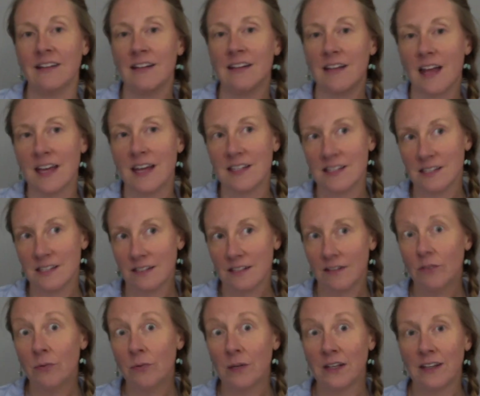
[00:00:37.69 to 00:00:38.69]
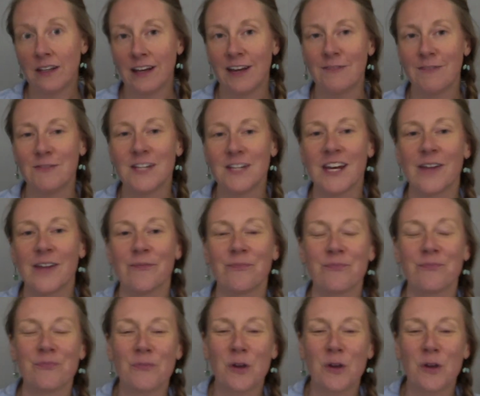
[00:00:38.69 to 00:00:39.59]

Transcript: The last three that I've done,